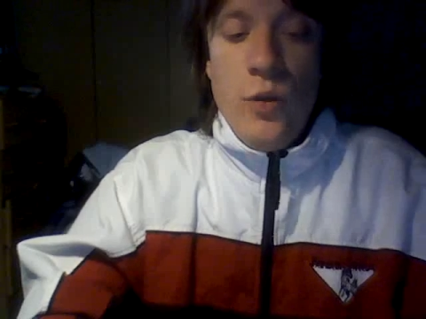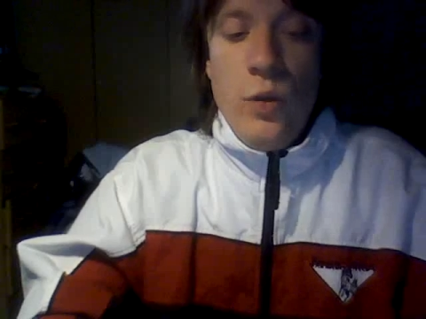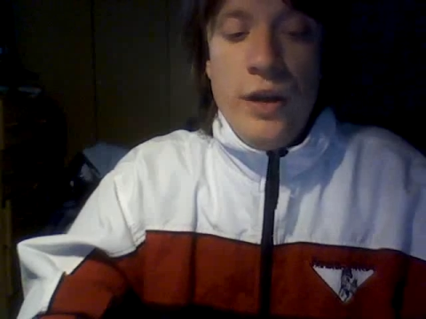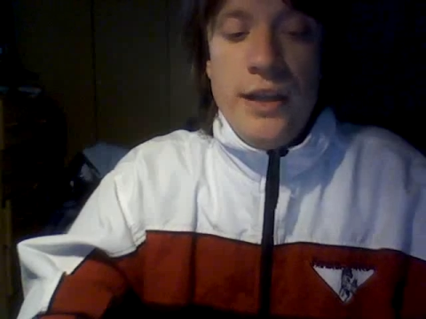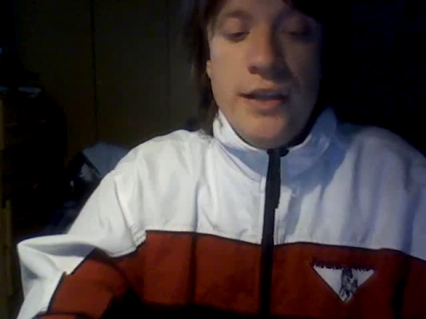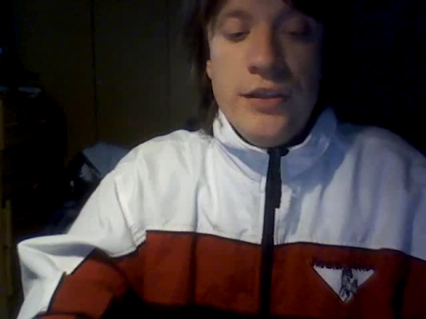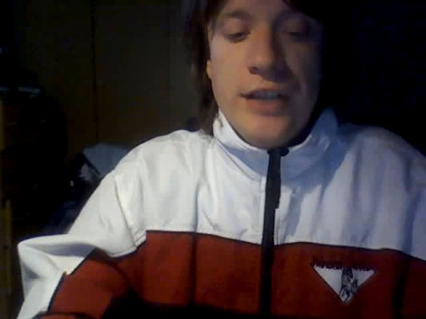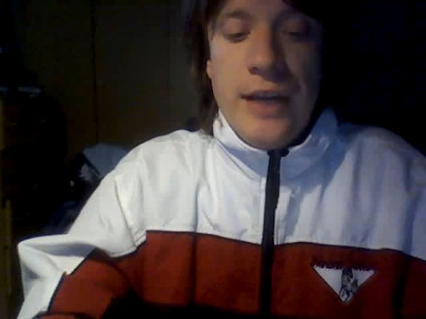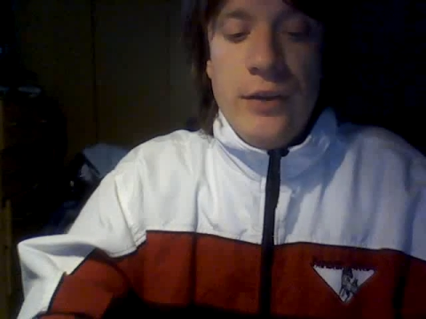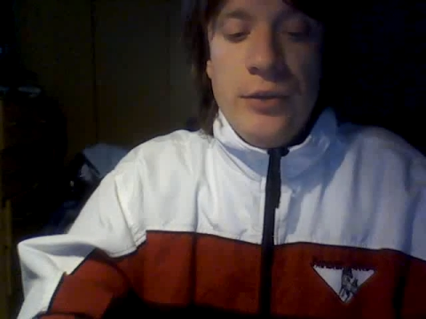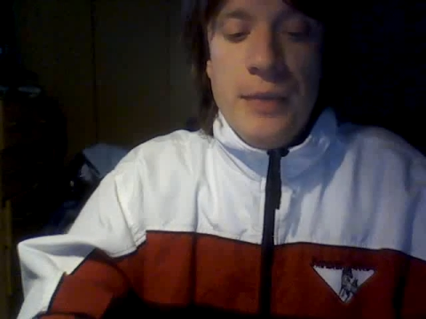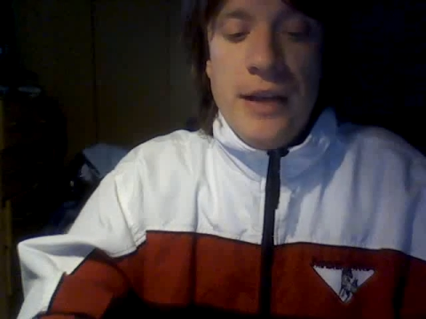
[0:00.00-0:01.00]
What he
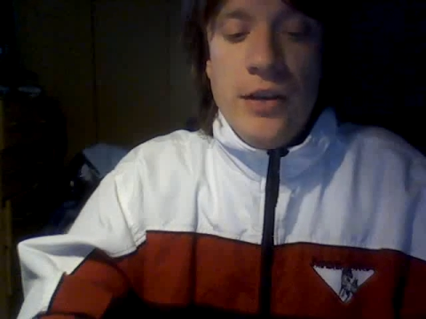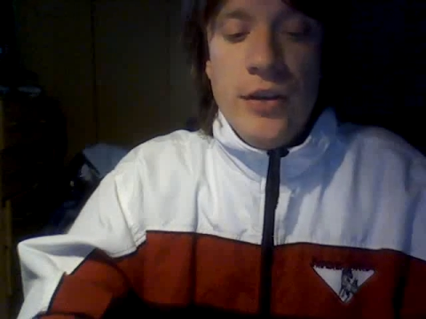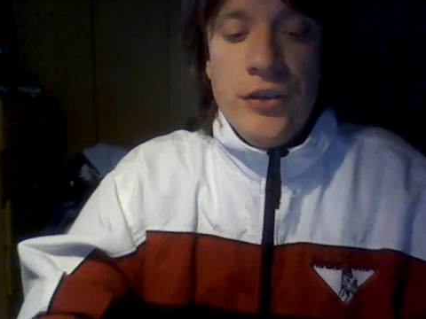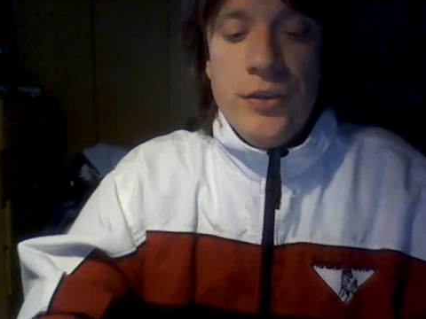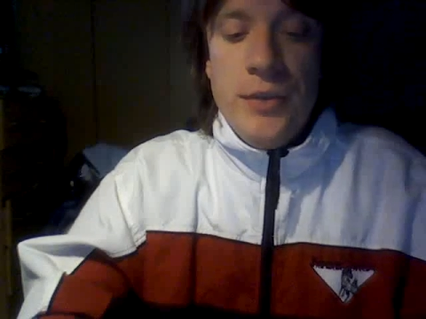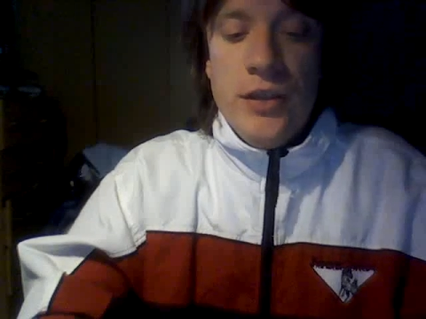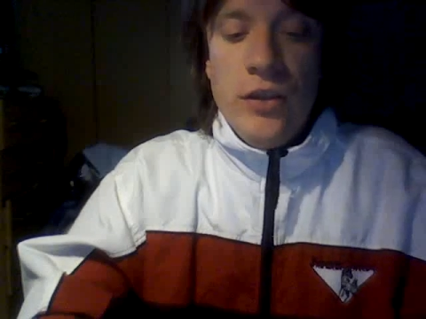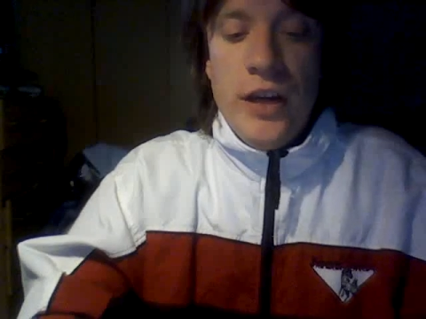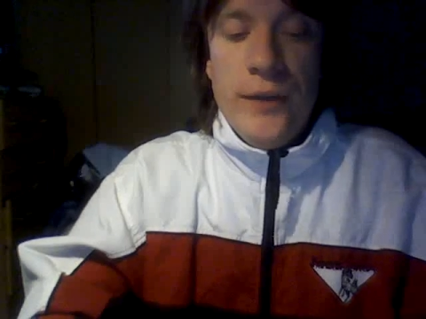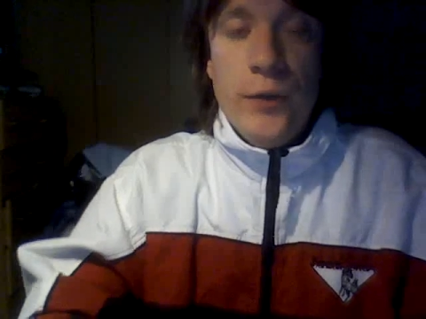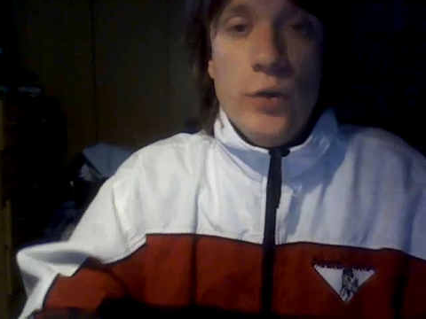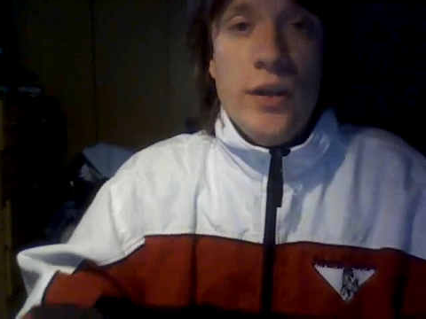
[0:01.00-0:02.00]
discovers may cost him his
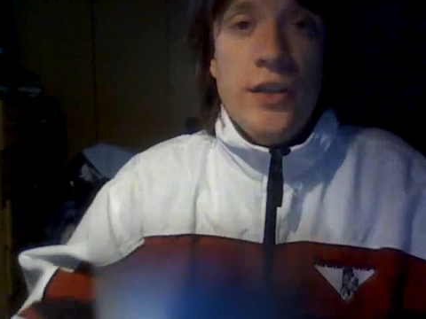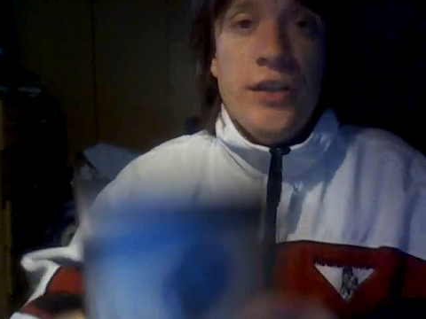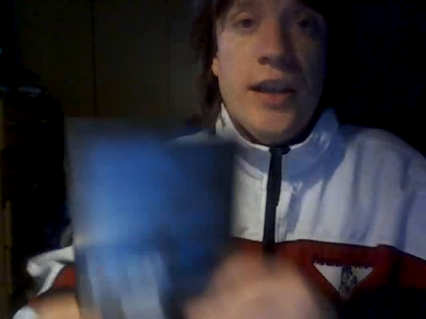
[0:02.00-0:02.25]
life or his